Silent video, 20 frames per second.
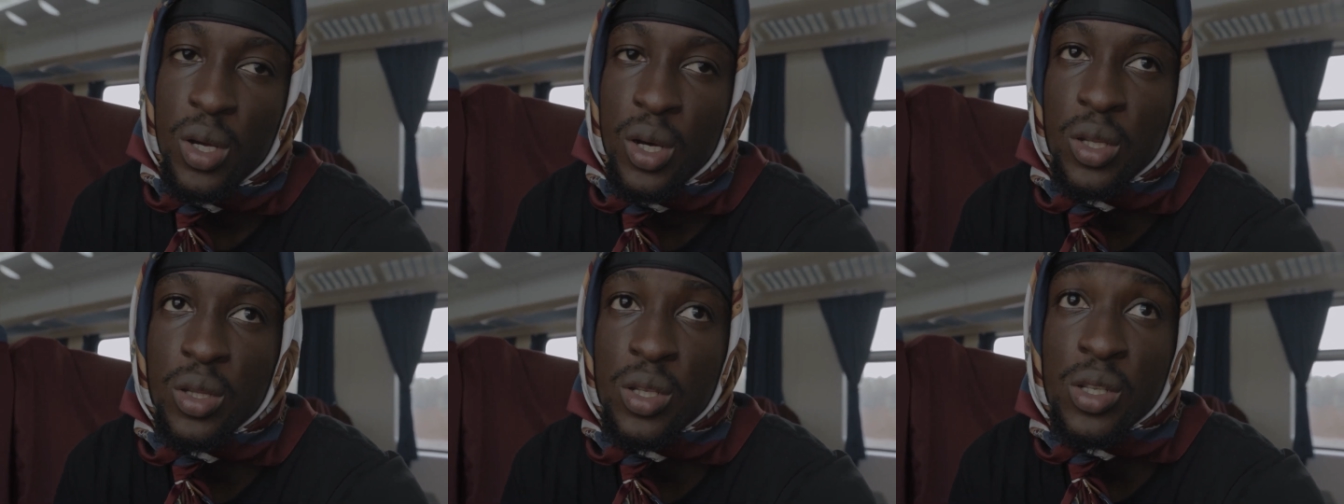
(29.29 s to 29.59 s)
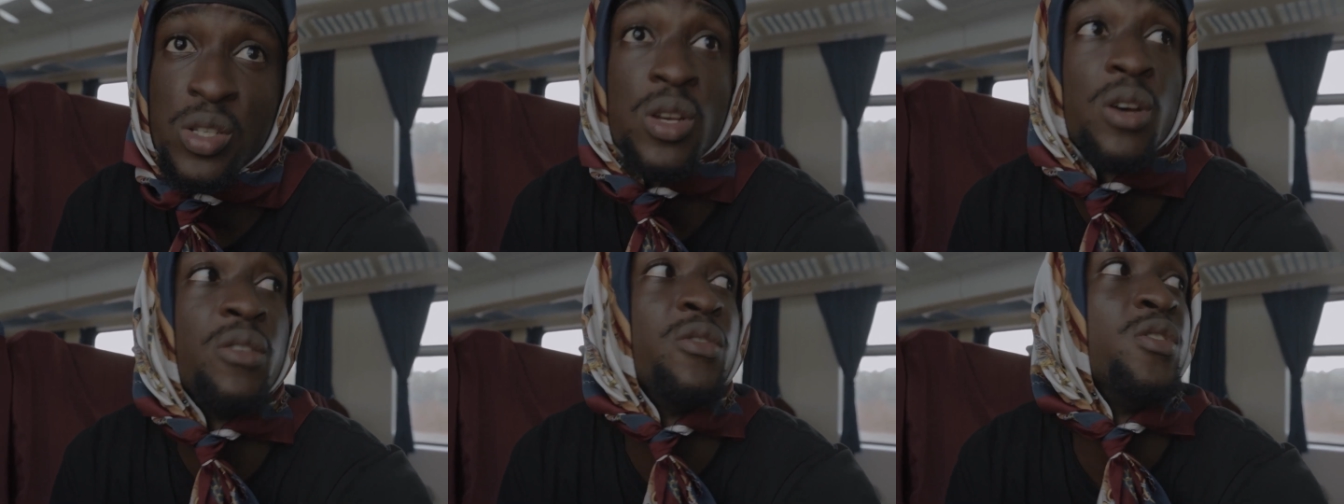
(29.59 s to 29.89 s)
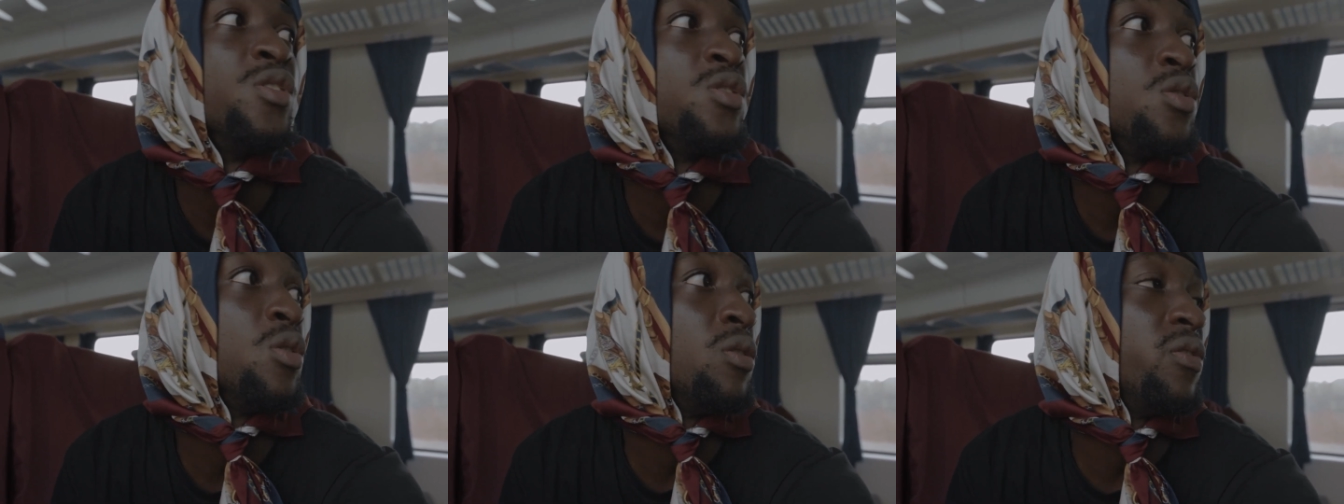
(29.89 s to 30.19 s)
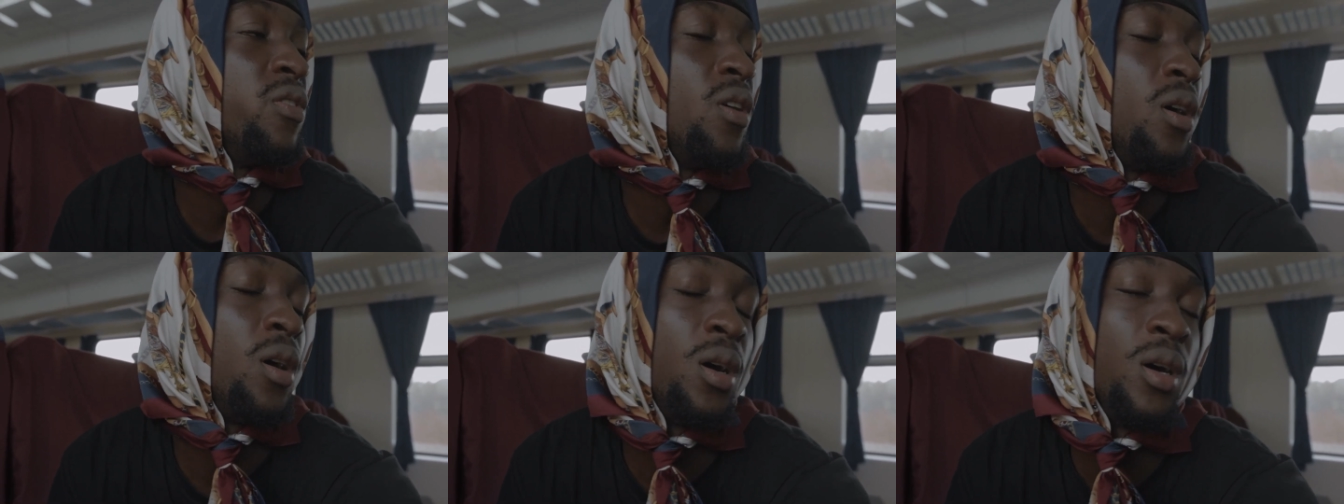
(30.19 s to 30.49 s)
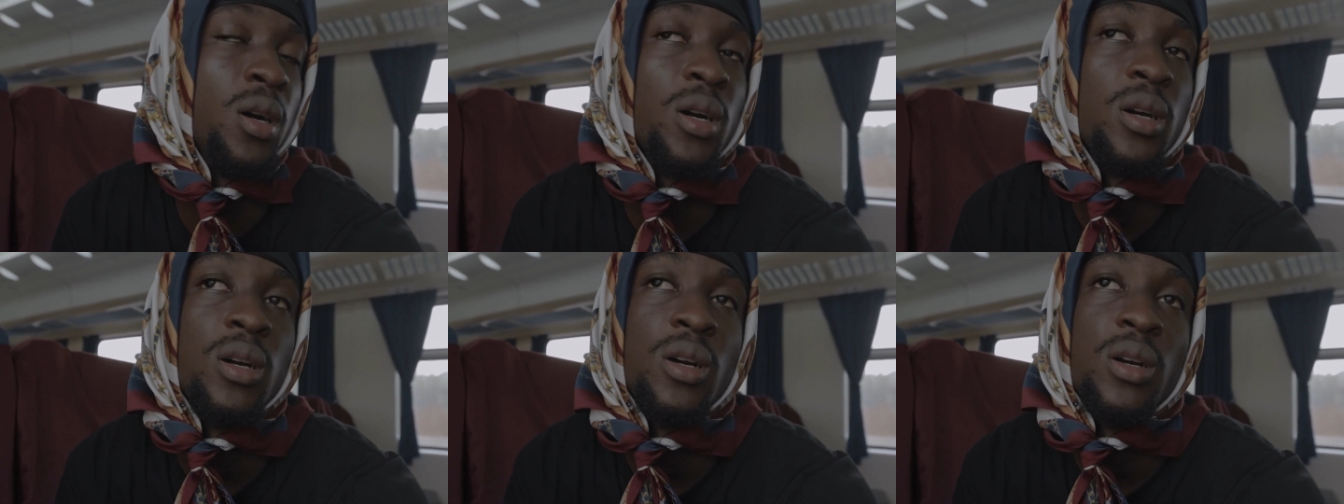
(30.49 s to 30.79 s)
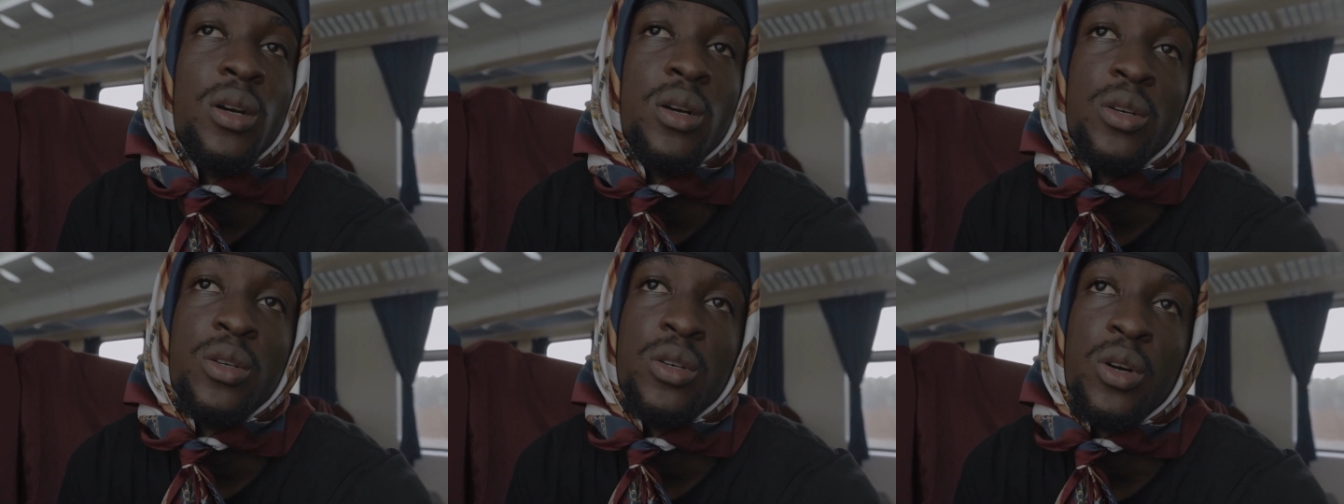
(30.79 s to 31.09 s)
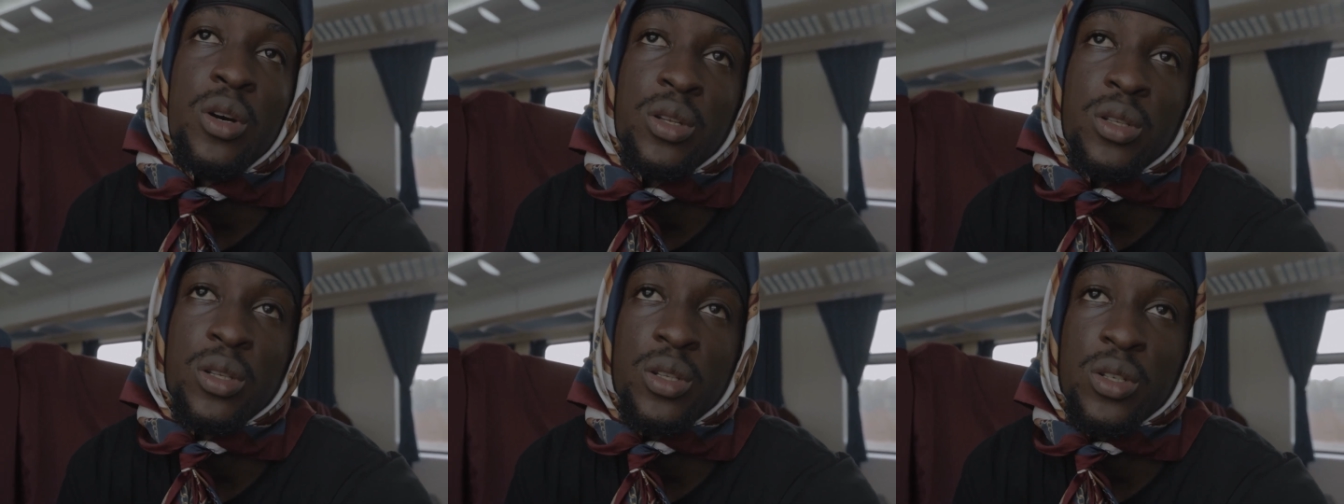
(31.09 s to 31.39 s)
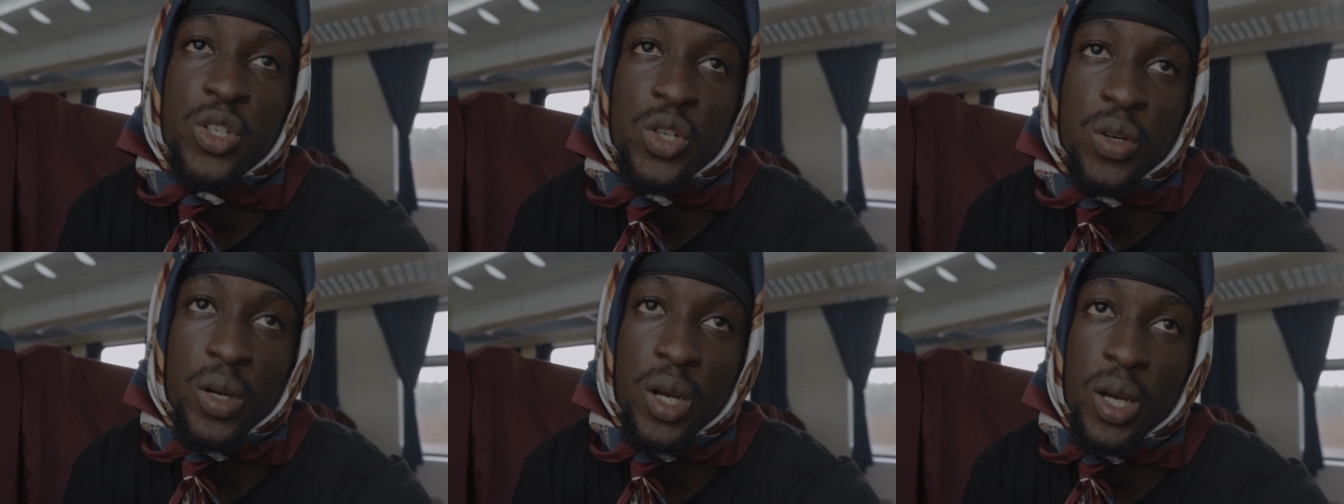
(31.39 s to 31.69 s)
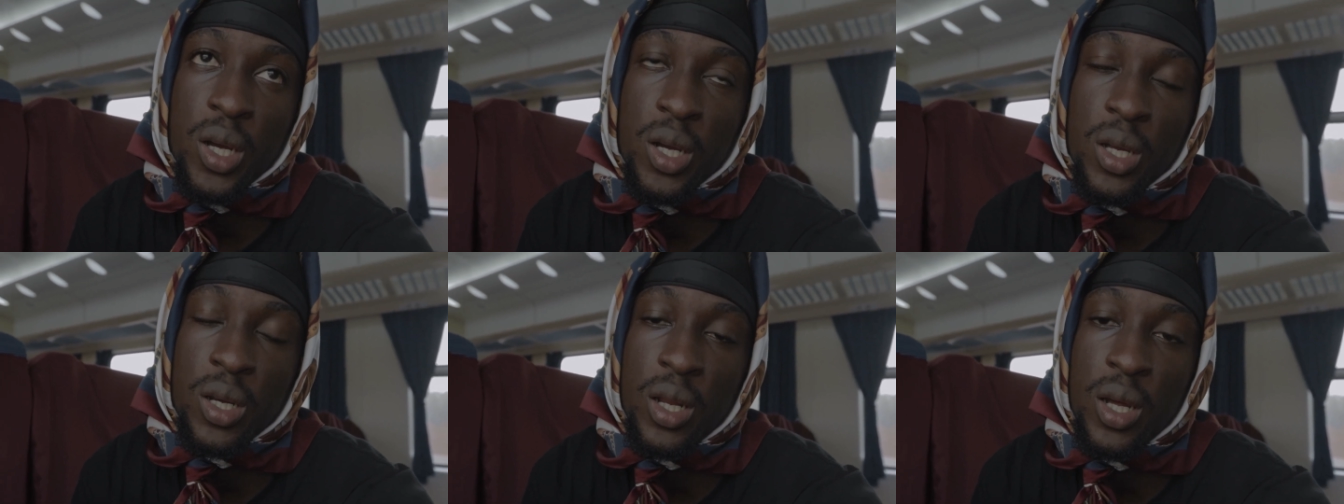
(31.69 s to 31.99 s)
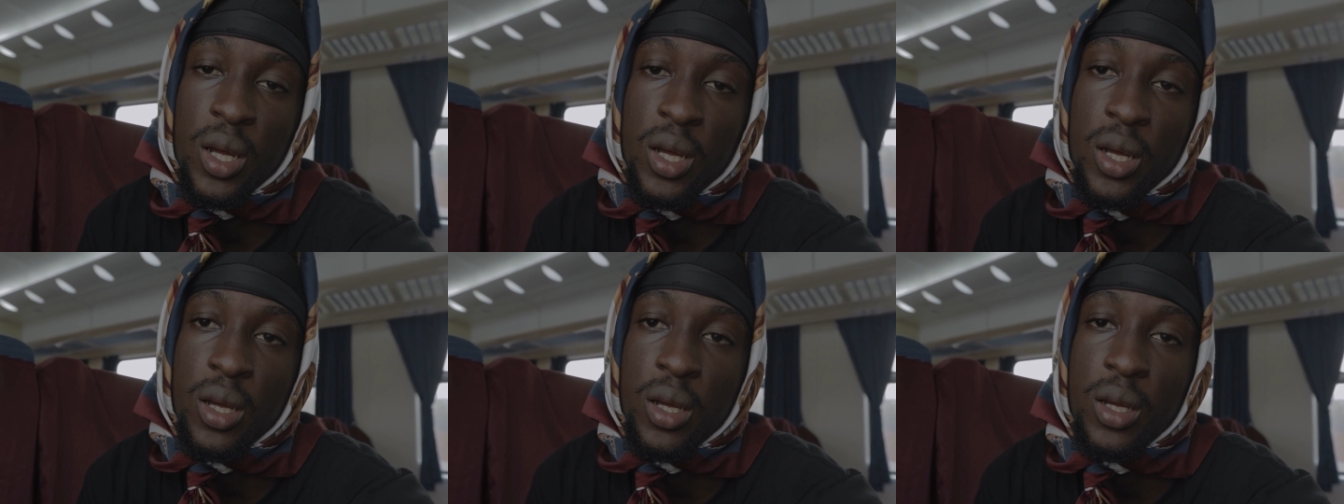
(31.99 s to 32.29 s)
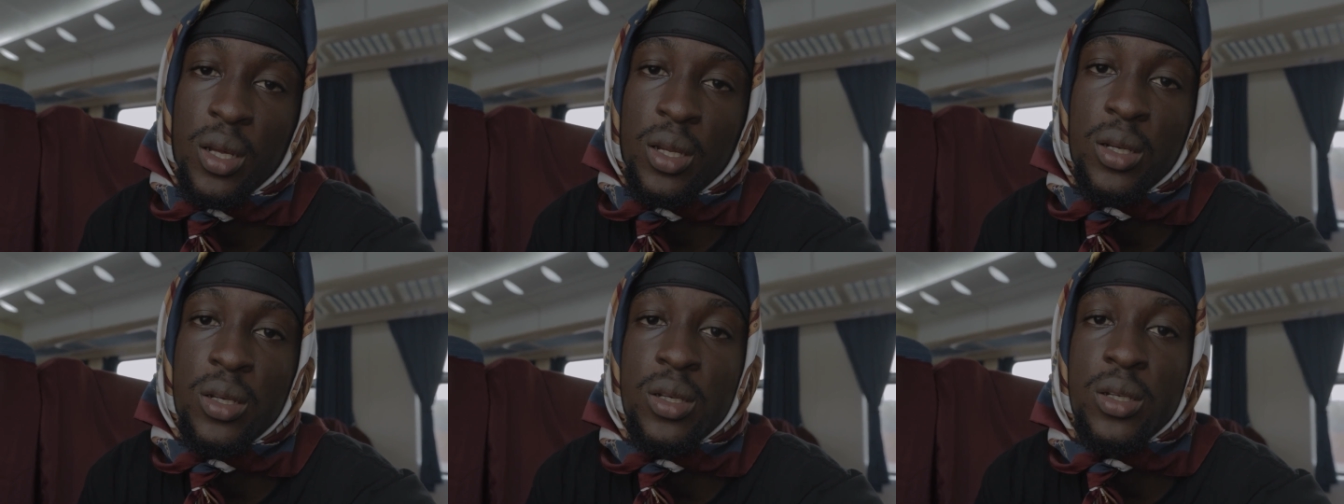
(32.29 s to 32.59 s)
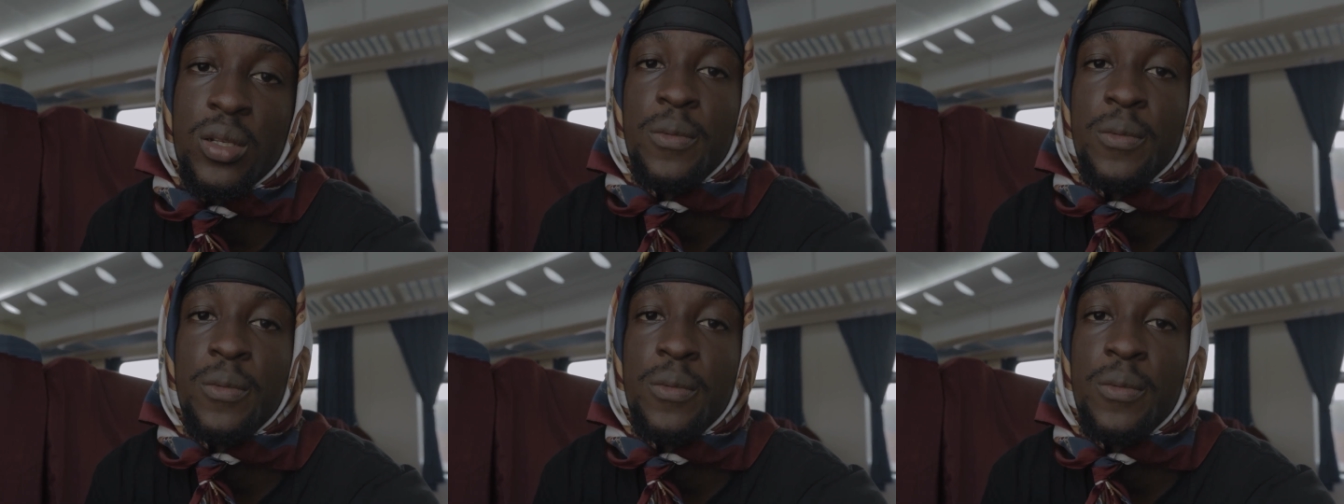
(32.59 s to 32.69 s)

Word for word: on the service so far, on the train, and